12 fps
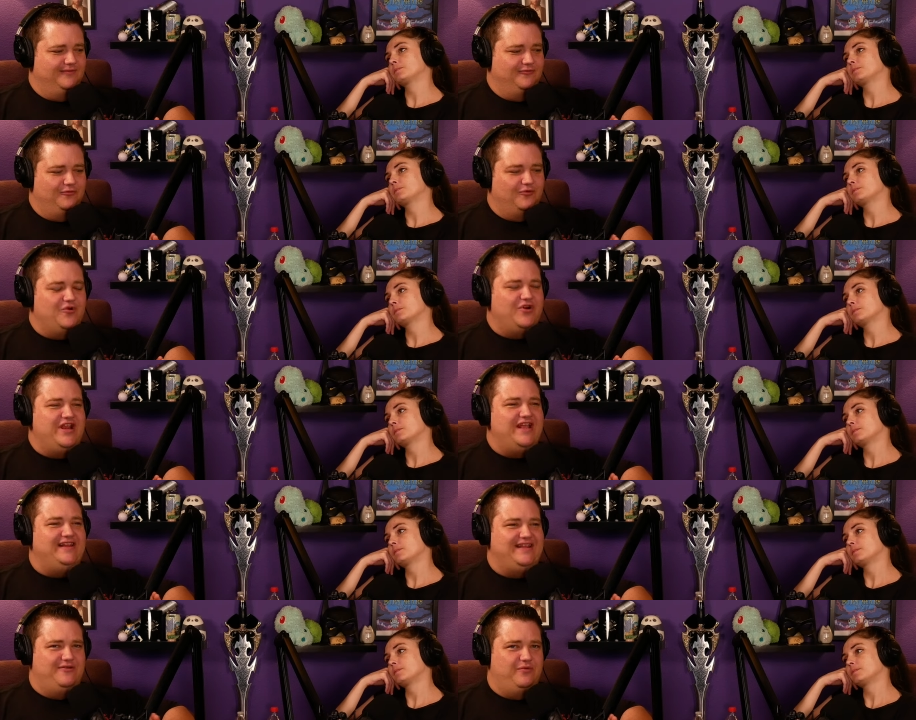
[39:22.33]

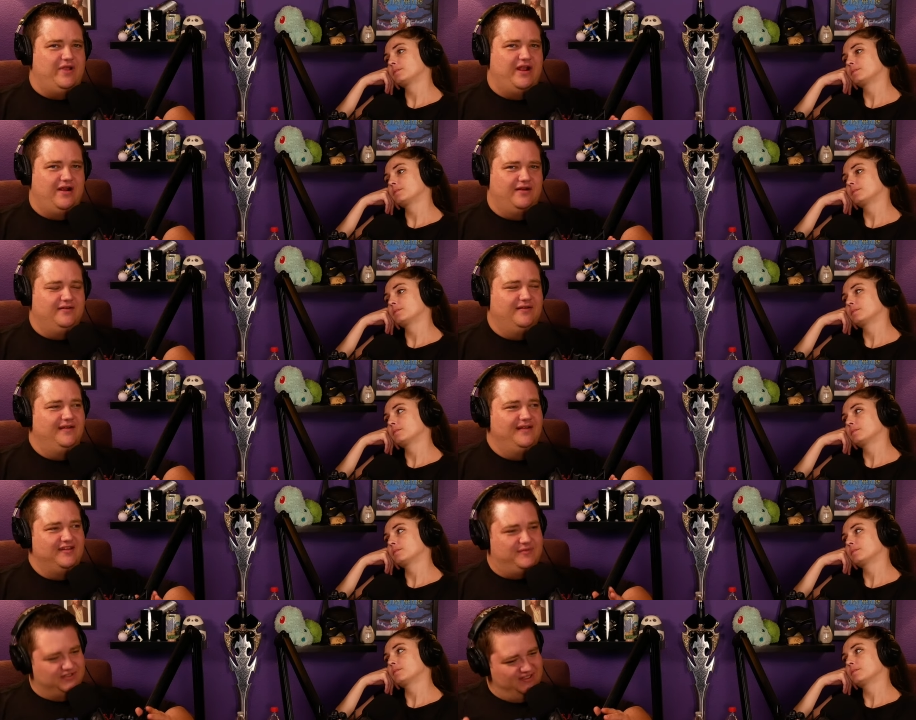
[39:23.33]
Speaker 1: Really weird,
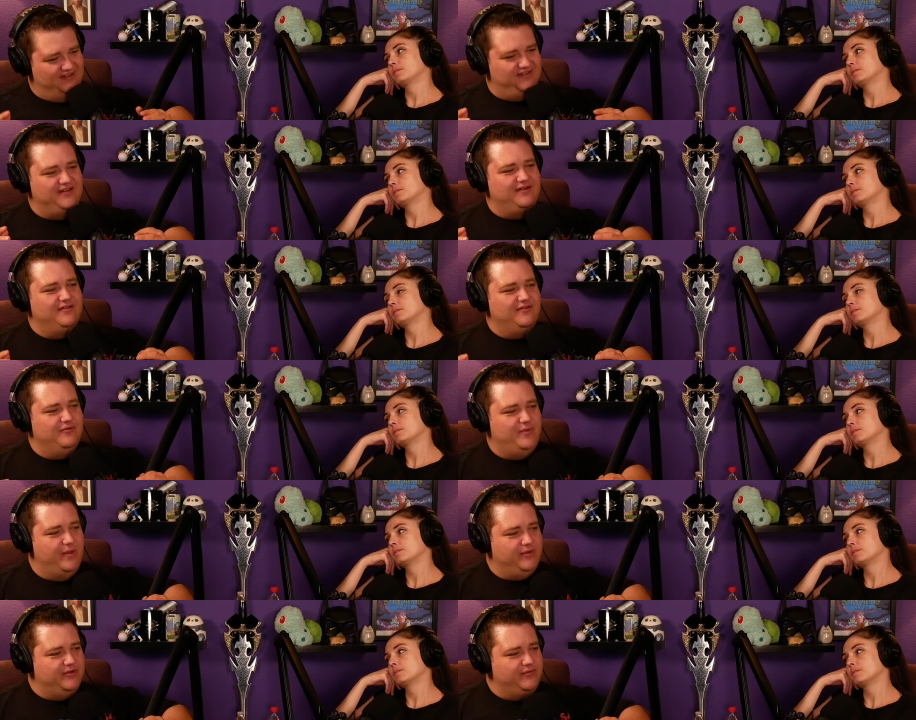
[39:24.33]
especially considering the
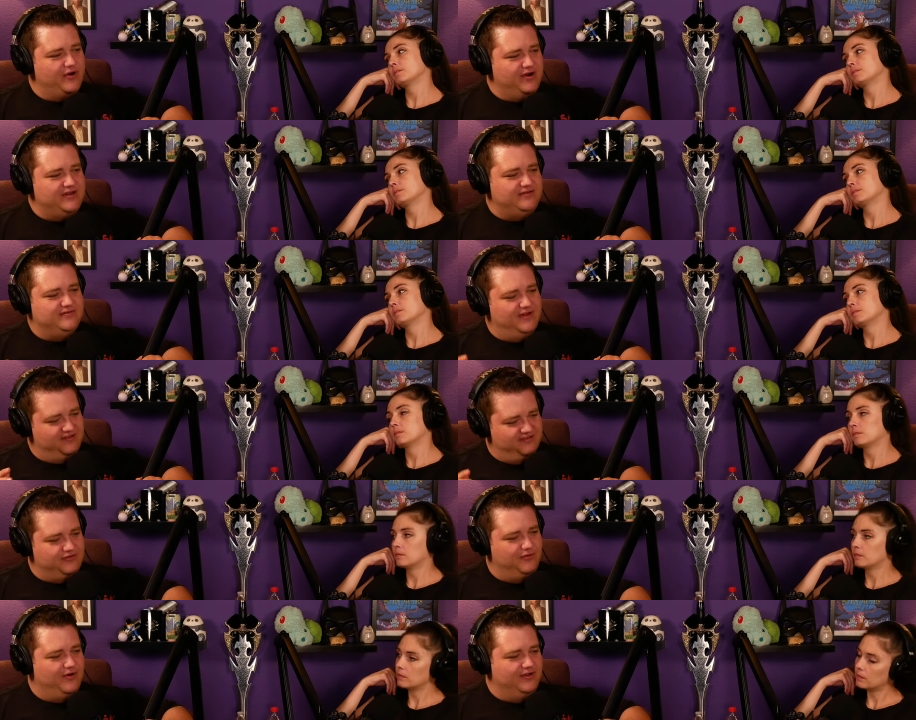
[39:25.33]
Republican Party
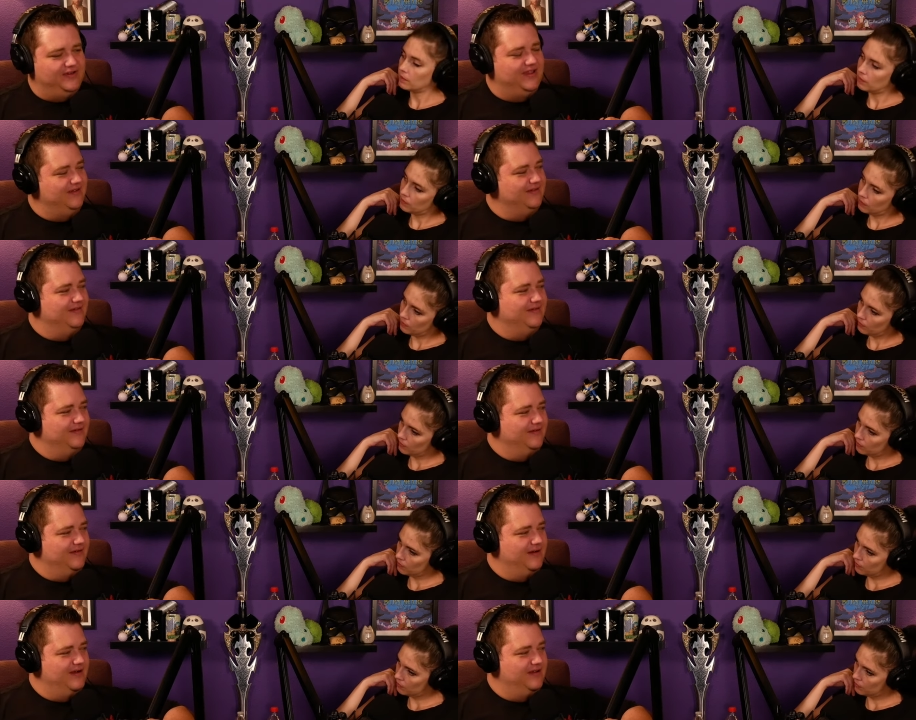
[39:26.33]
historically,
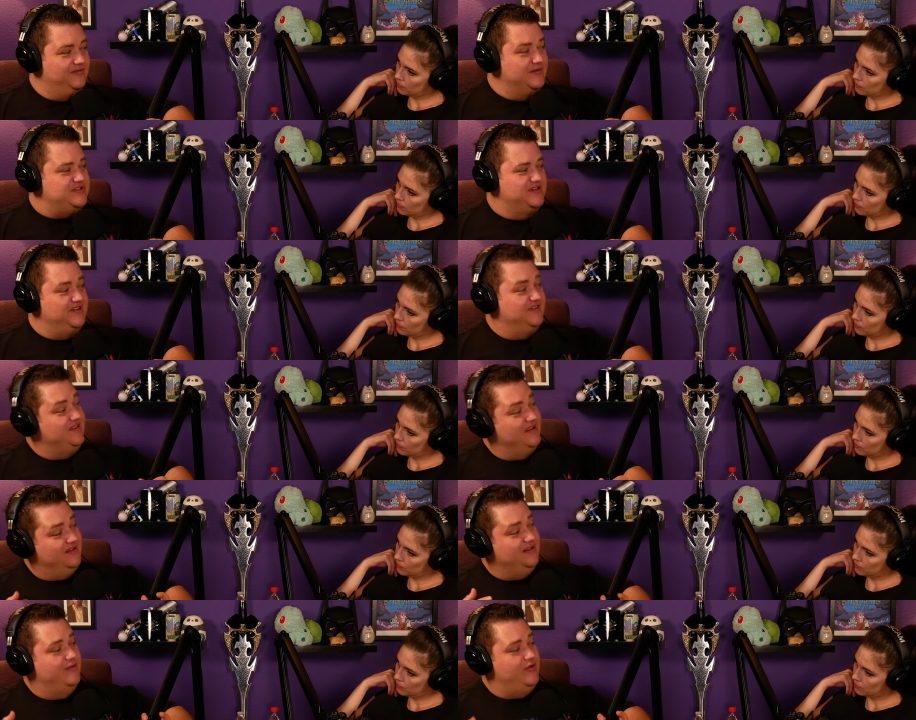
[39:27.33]
uh, especially since they
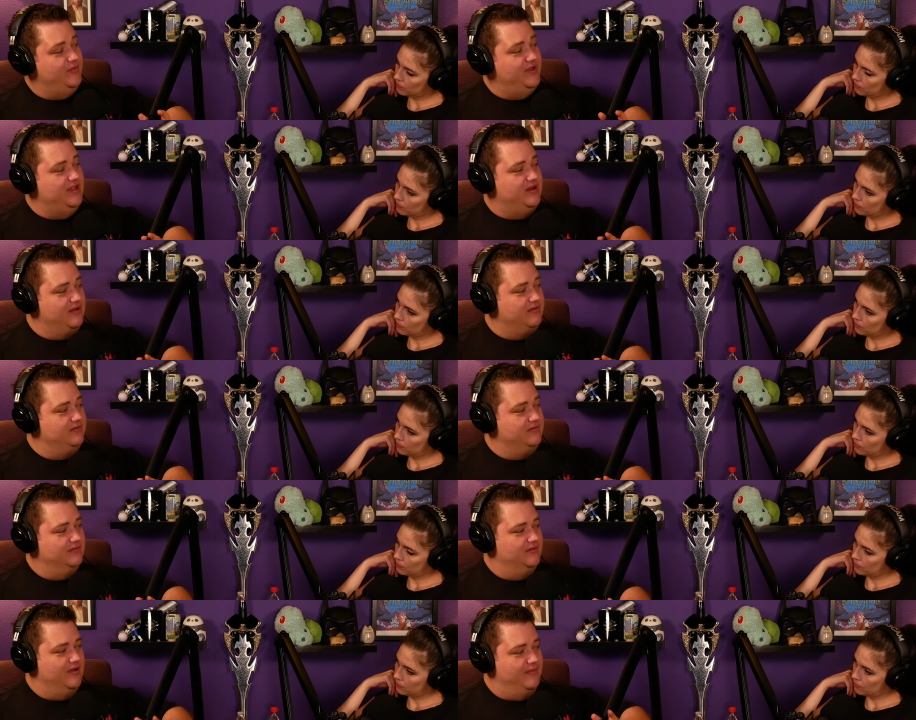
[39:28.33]
claim to be you know
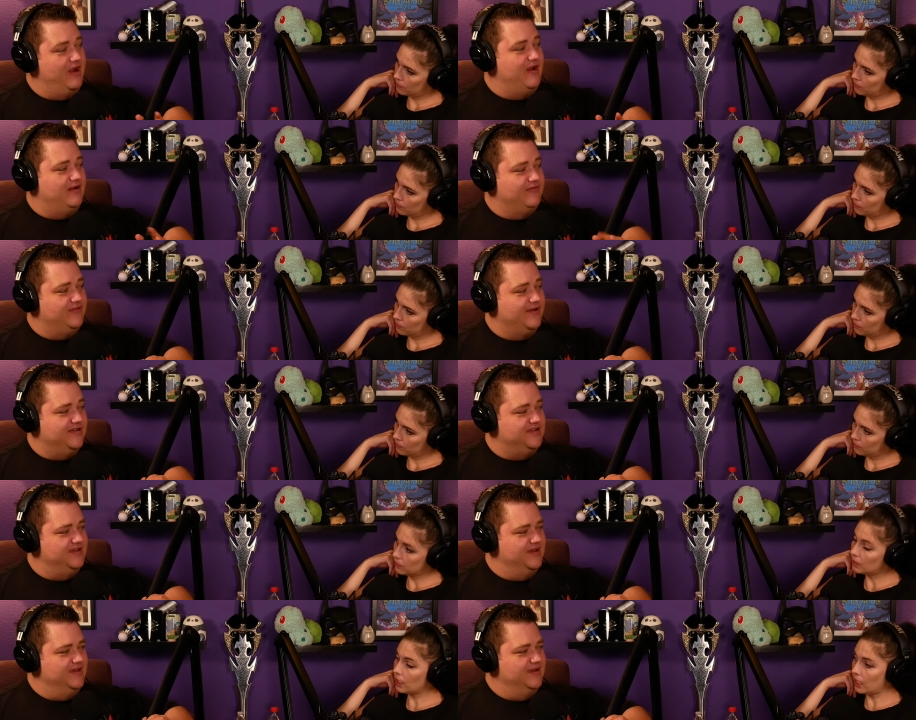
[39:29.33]
America
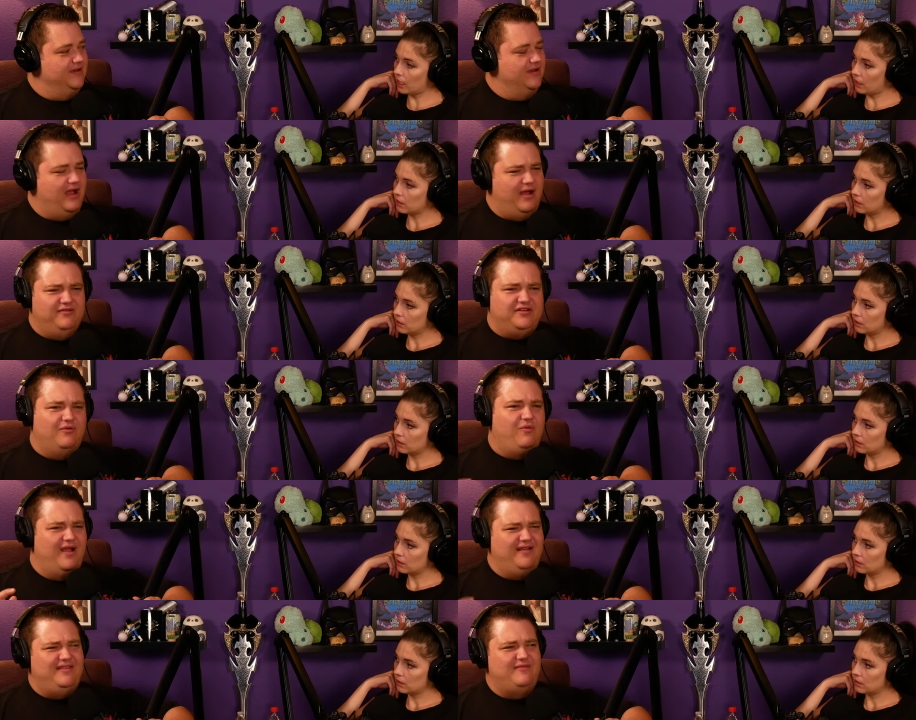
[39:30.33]
first. Yeah. I was like,
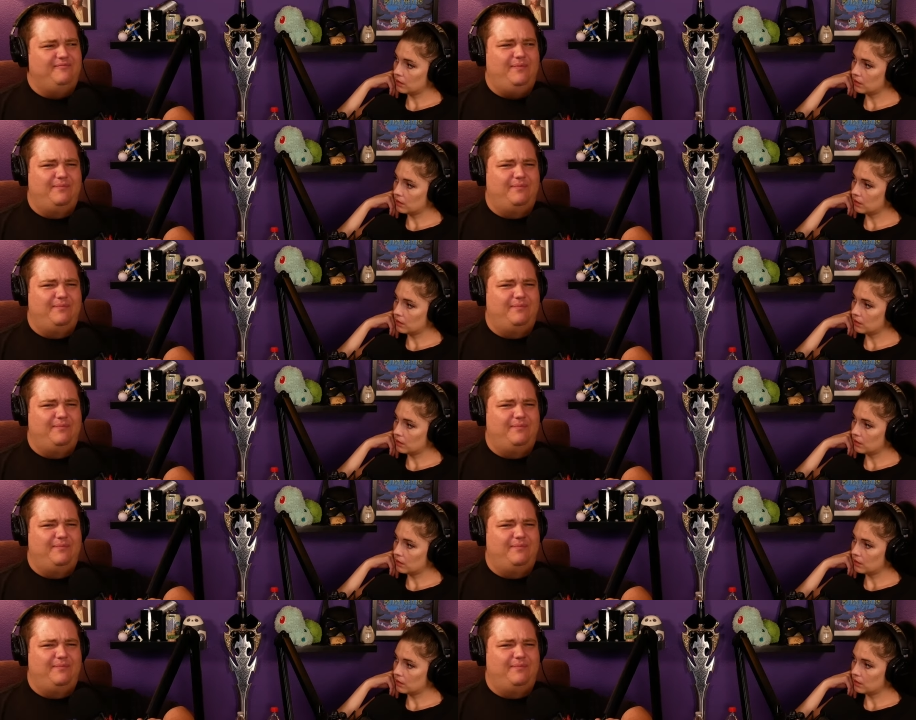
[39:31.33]
why are they